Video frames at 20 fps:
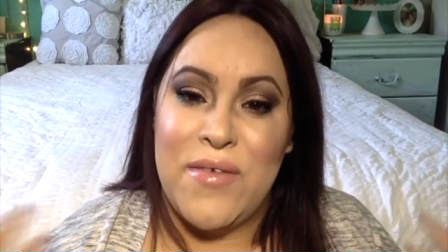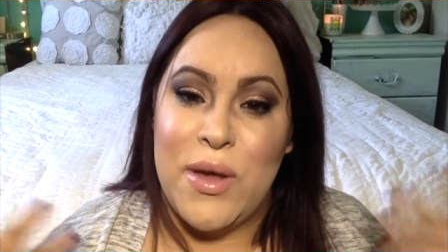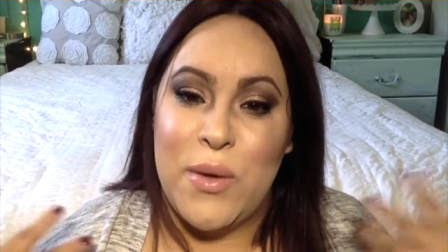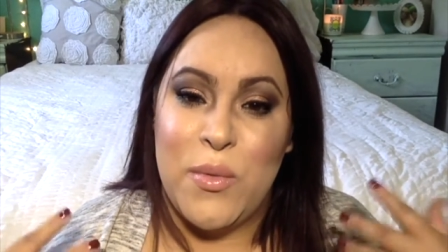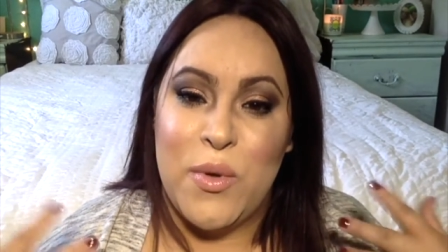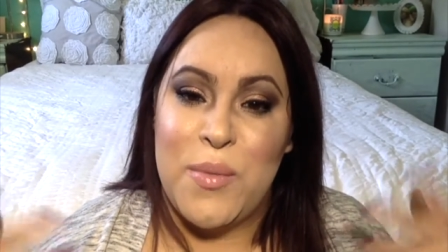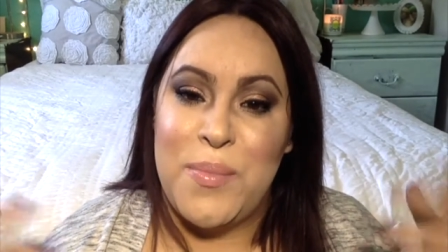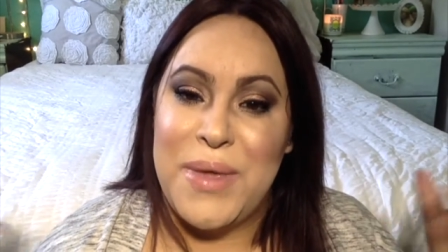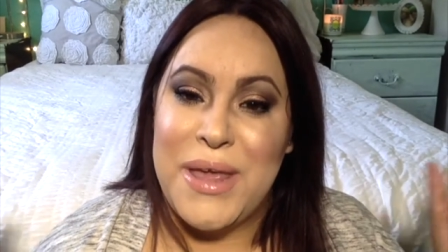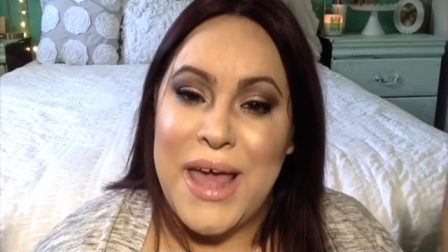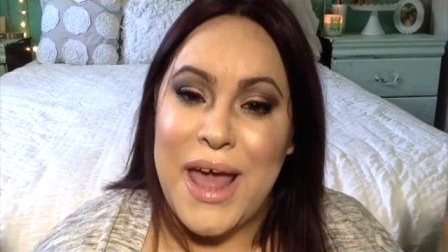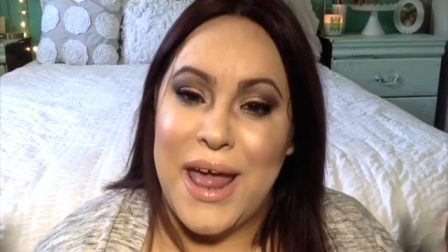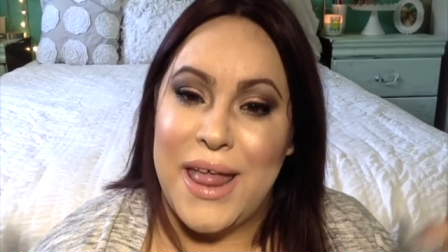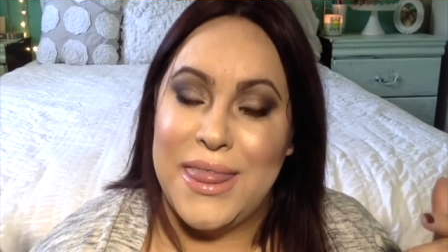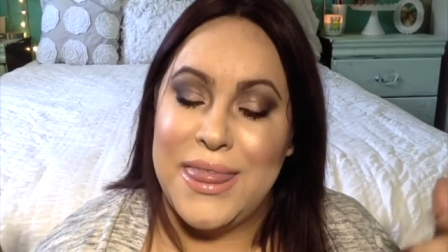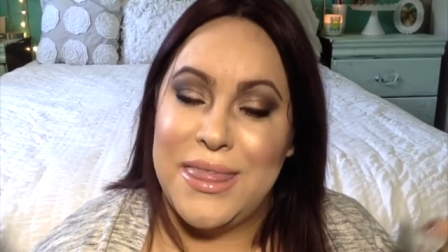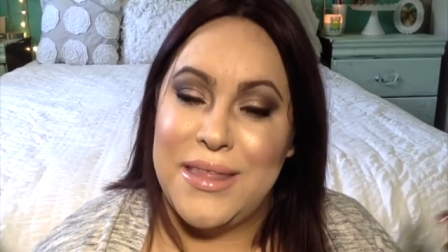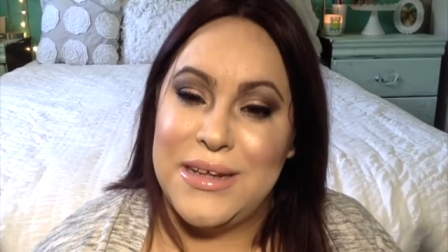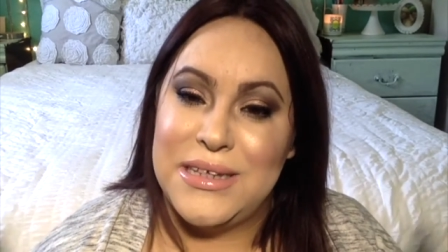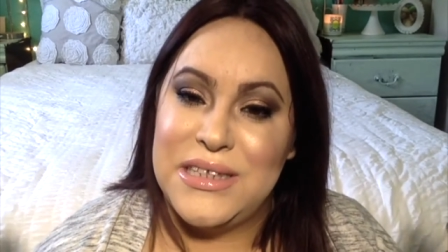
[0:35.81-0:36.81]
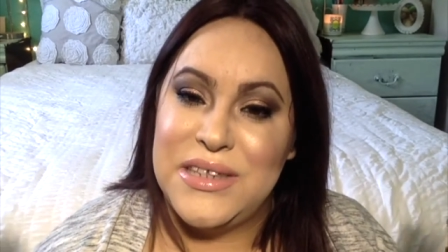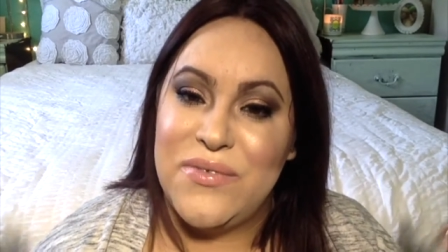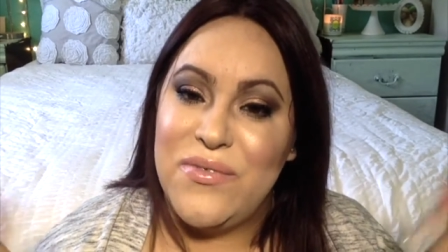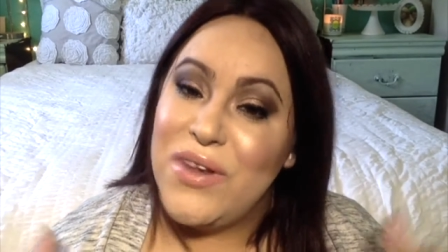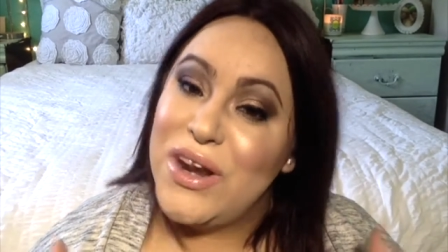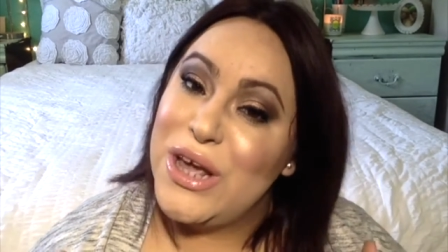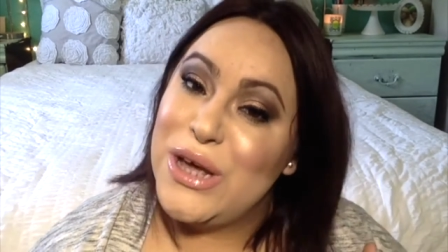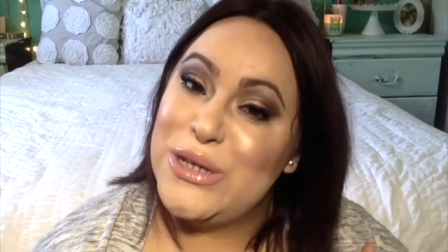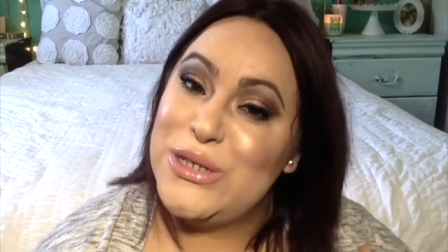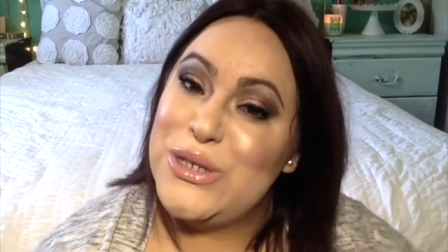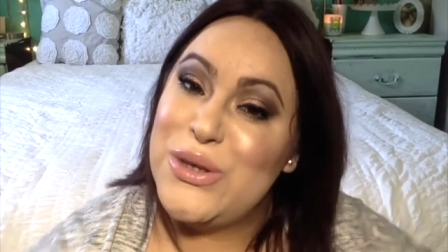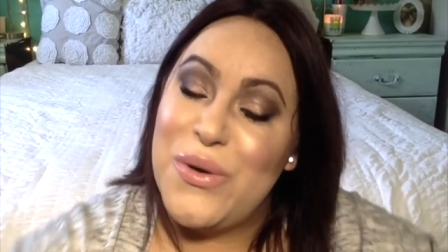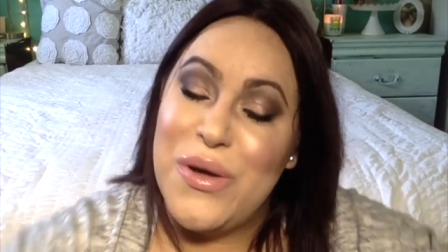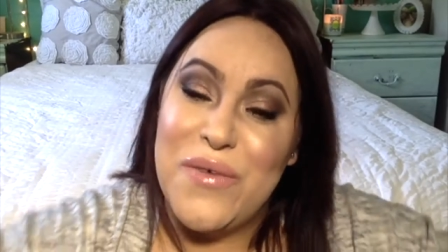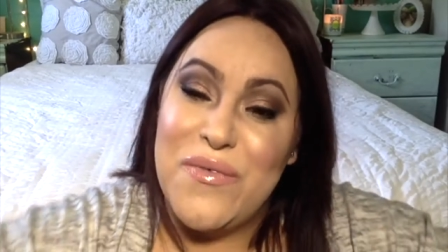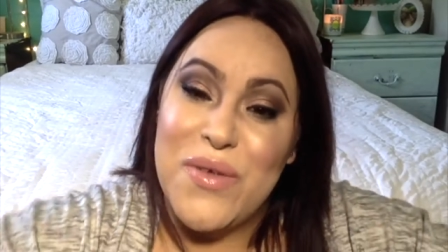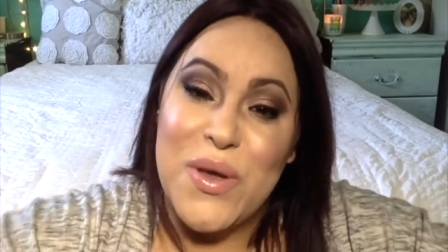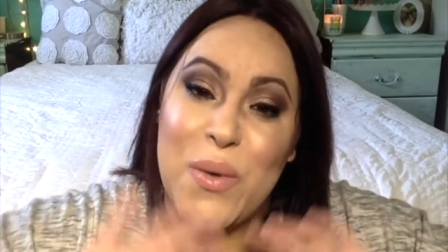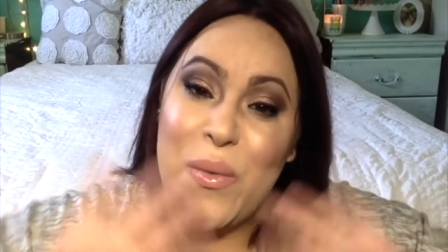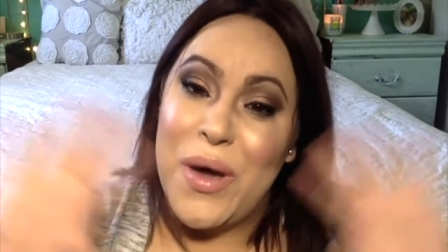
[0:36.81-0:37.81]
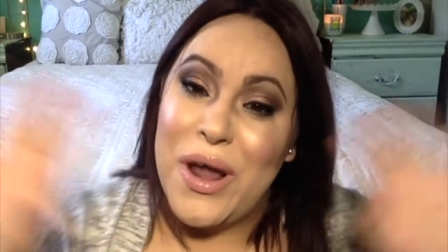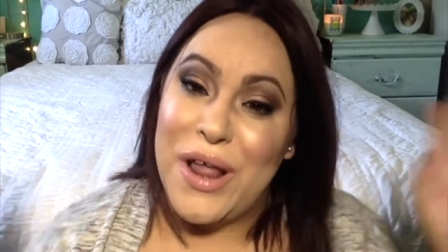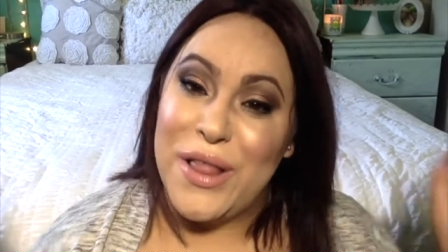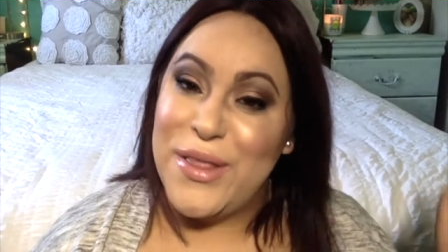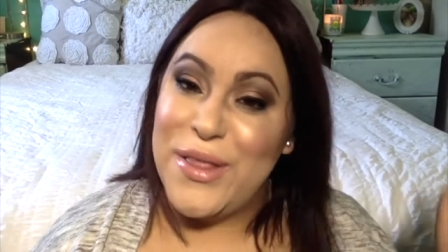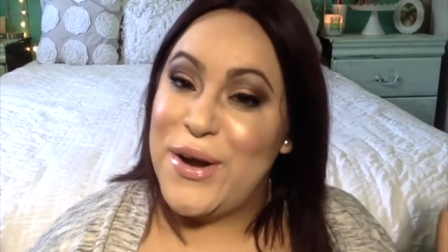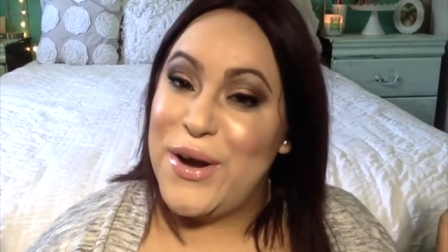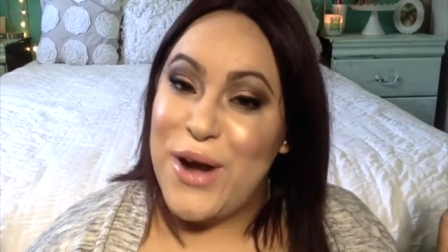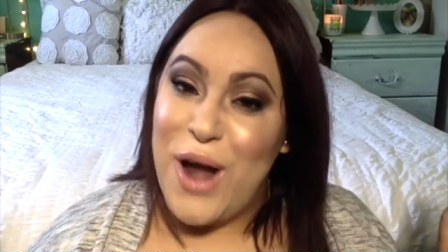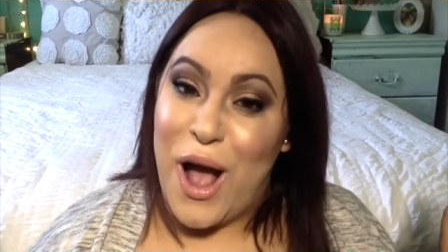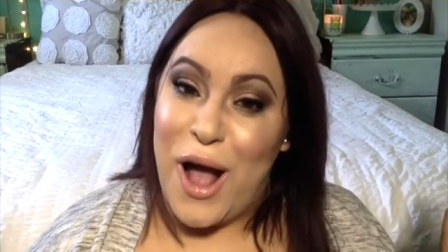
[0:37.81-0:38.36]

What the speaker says: It will be in this video. So if you want to learn